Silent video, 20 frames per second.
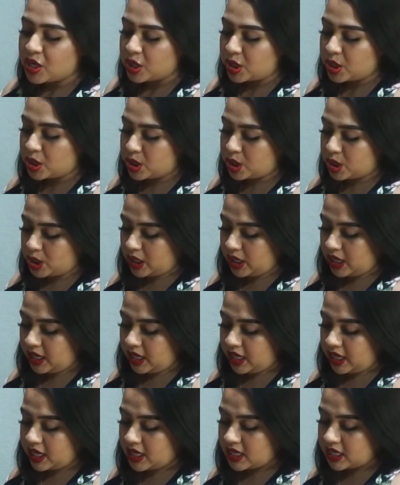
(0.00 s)

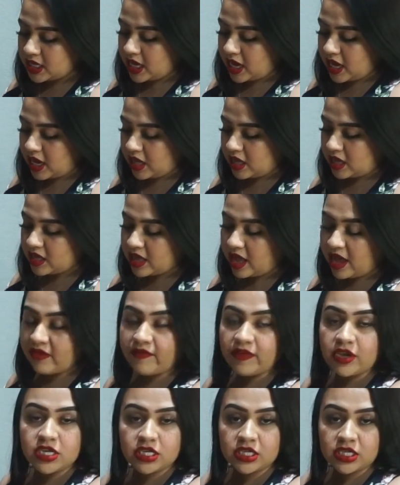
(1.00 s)
she says that
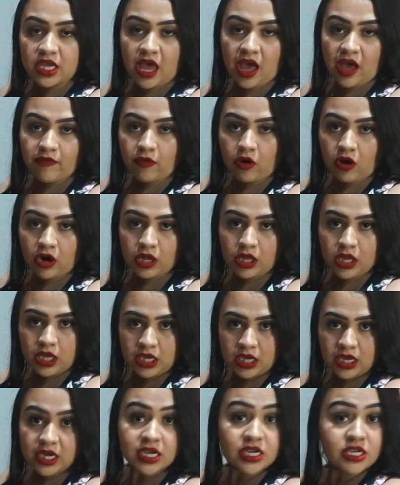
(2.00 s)
if it doesn't have
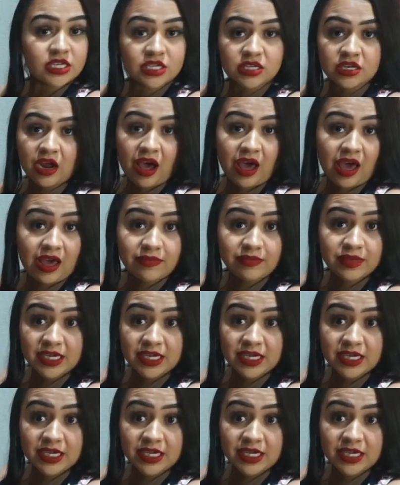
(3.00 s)
garlic, it does not have